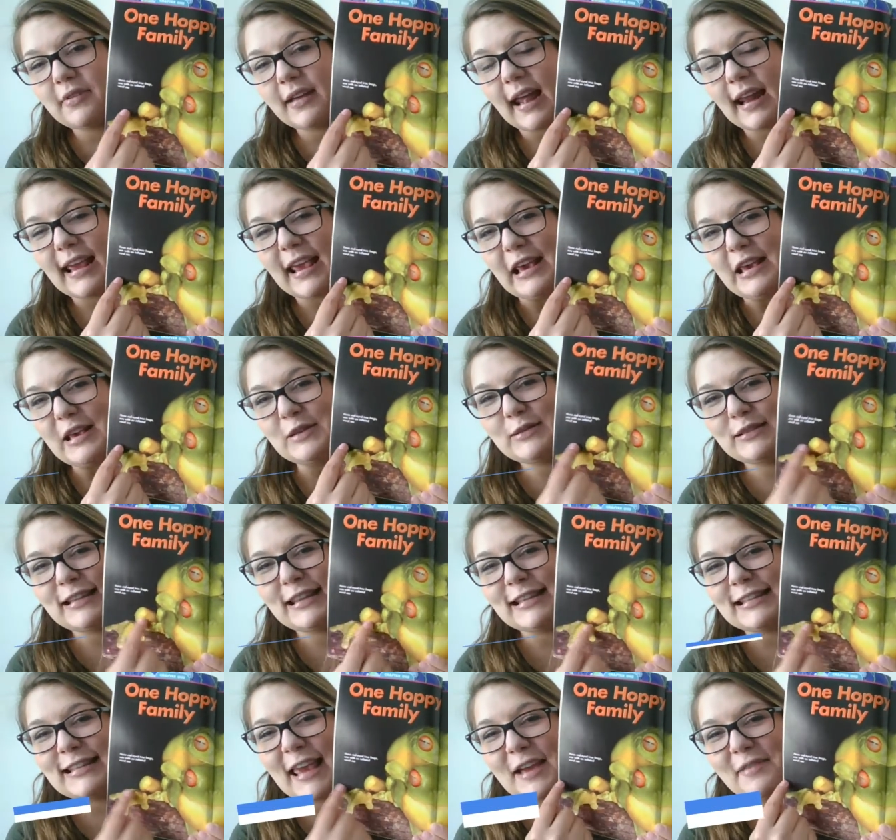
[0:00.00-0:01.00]
to get used to
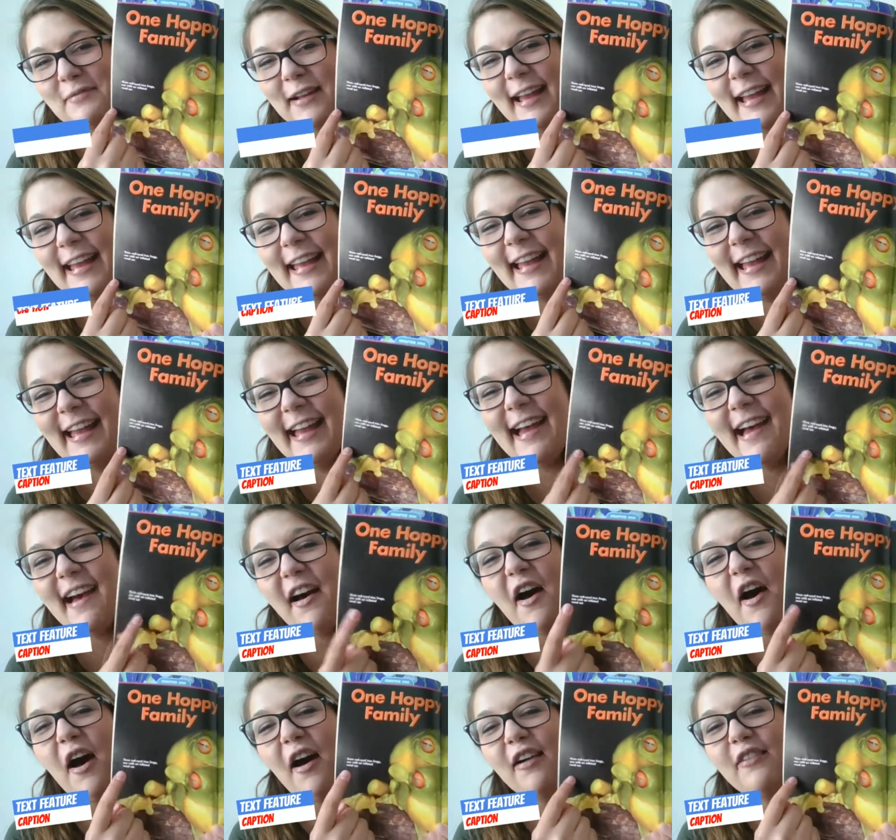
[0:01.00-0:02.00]
this camera.
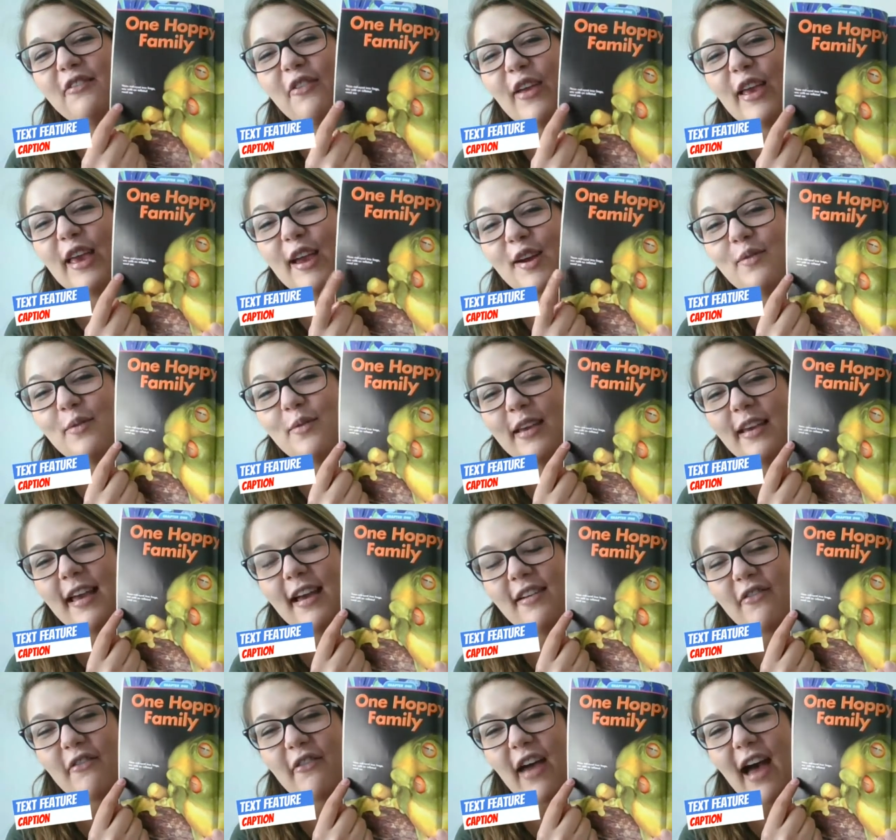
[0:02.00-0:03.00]
Over here we
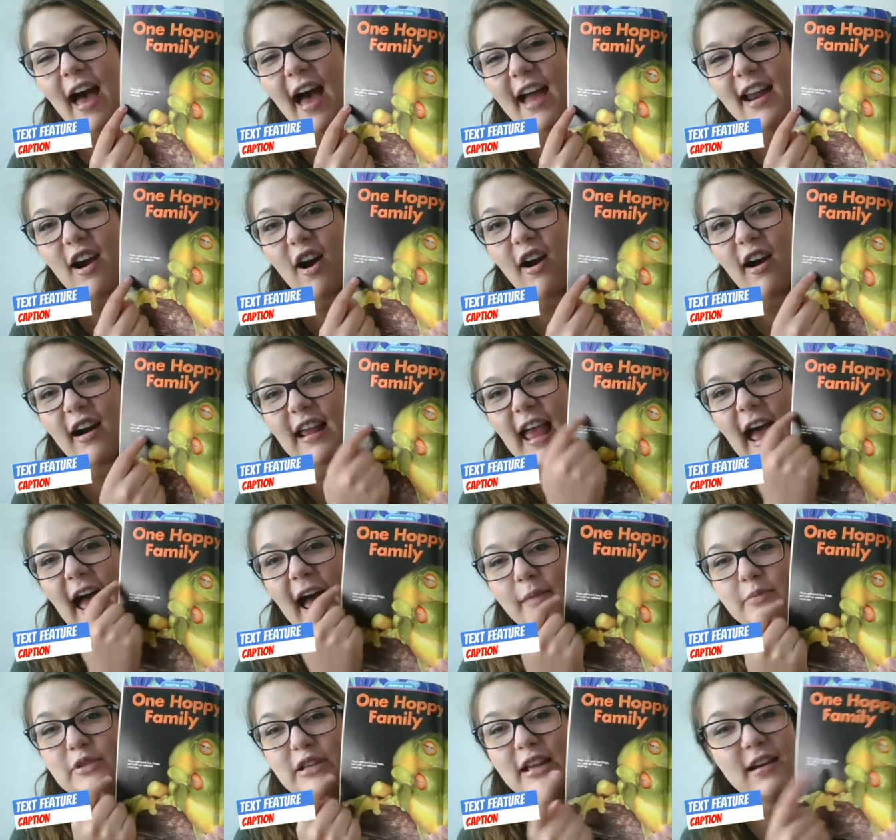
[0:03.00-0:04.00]
have got our
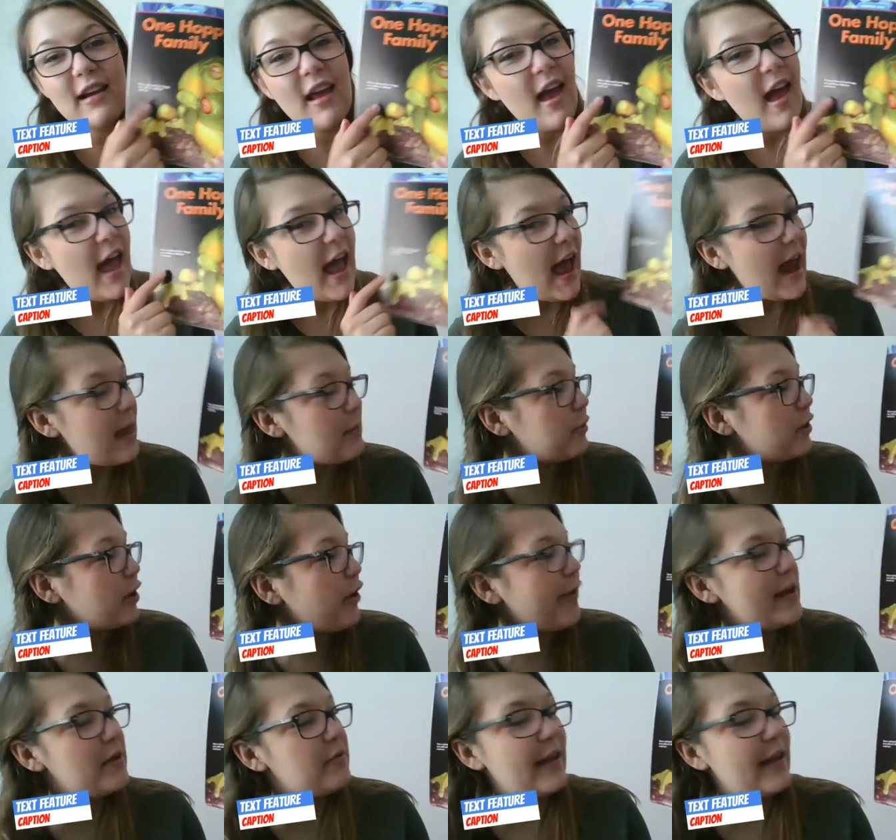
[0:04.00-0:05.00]
caption, and I'm going to
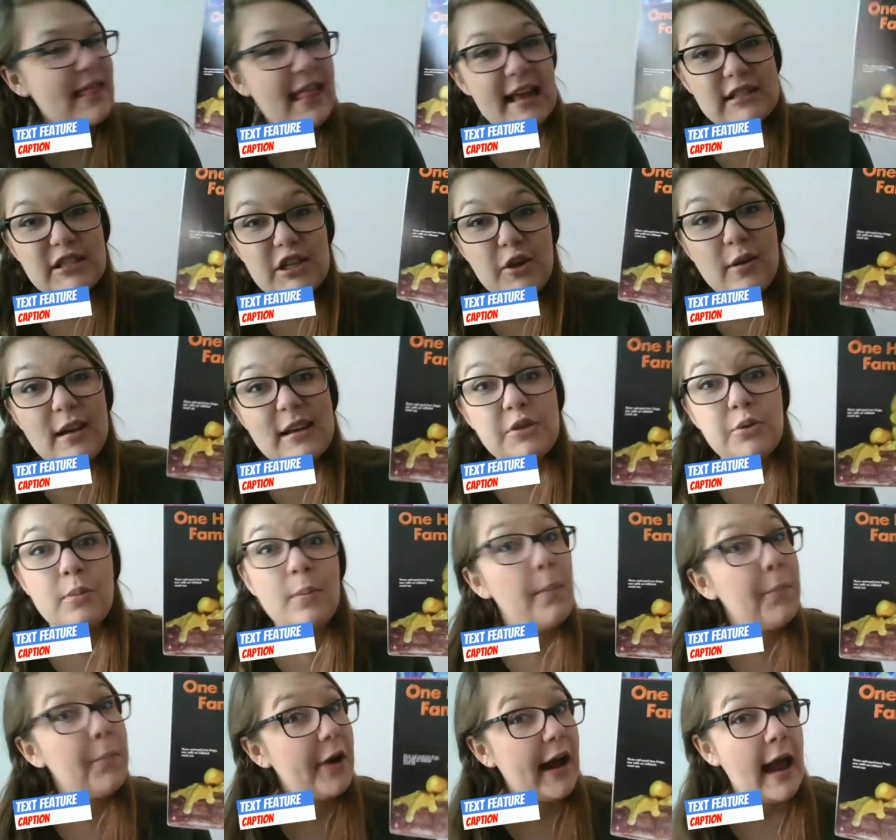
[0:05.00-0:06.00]
go ahead and read that to you because
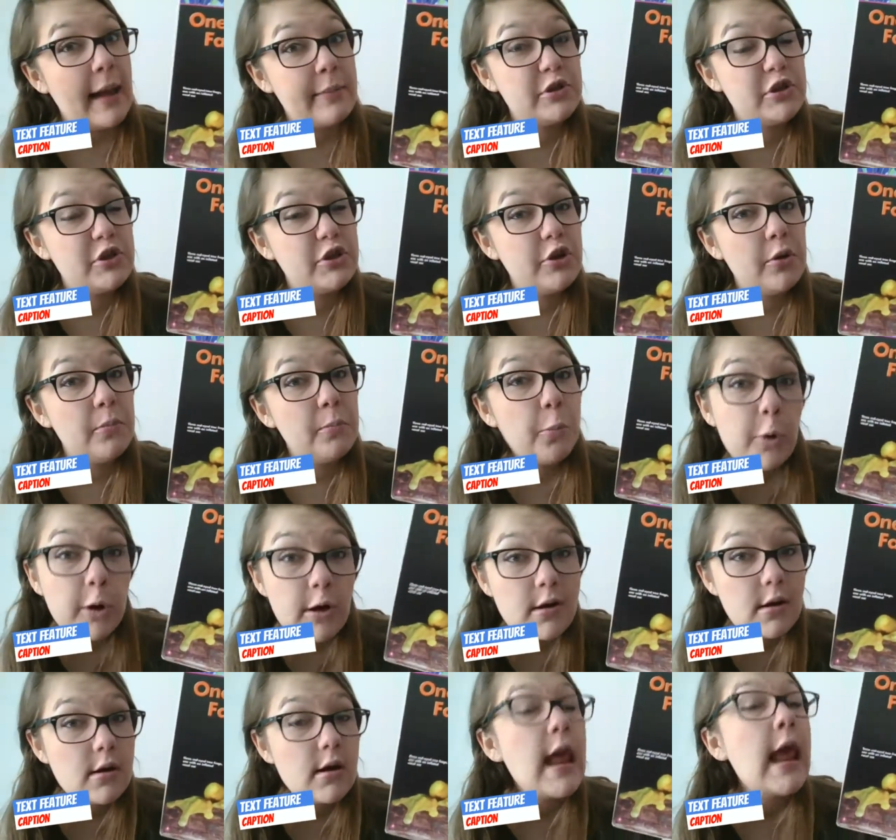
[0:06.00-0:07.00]
remember, captions are
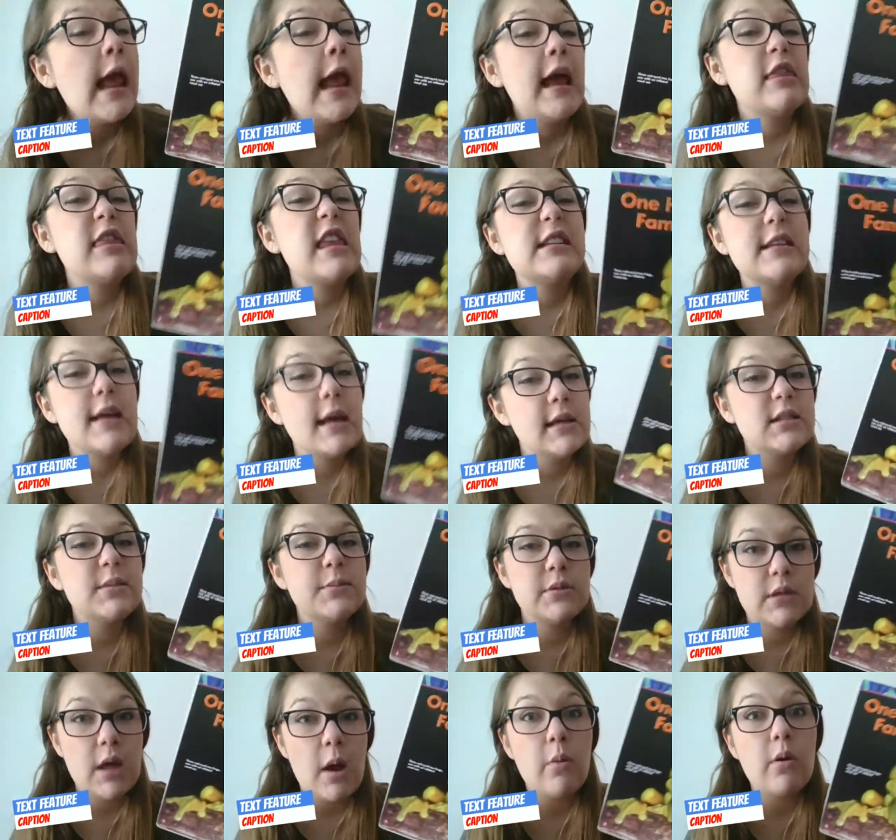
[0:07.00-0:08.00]
important and they tell us
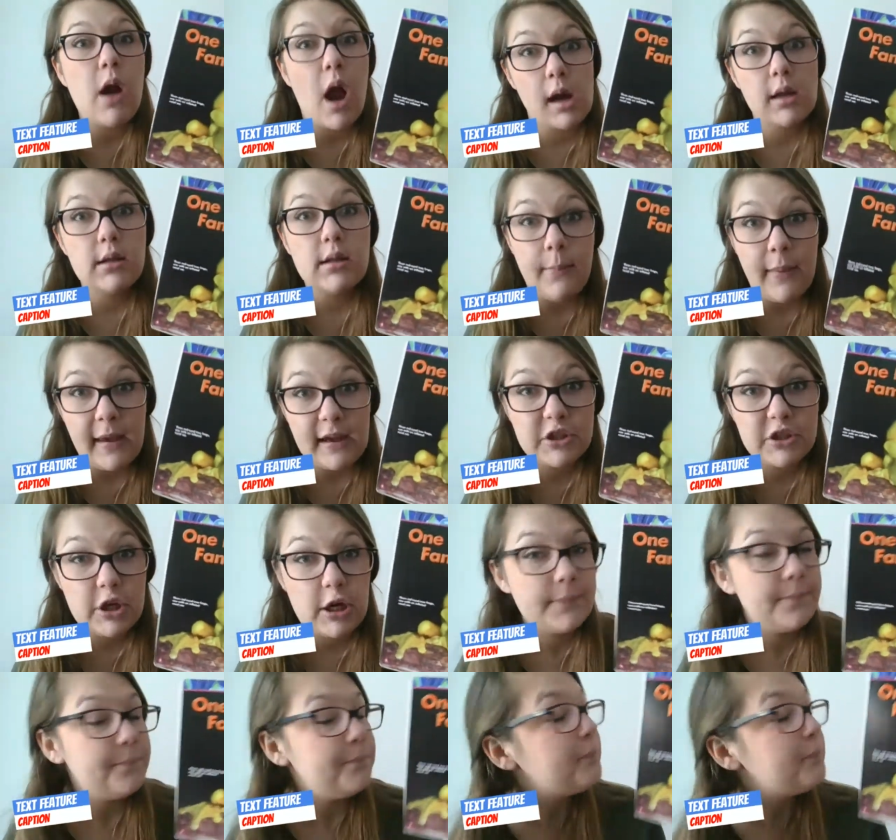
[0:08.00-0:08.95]
what's going on in the picture.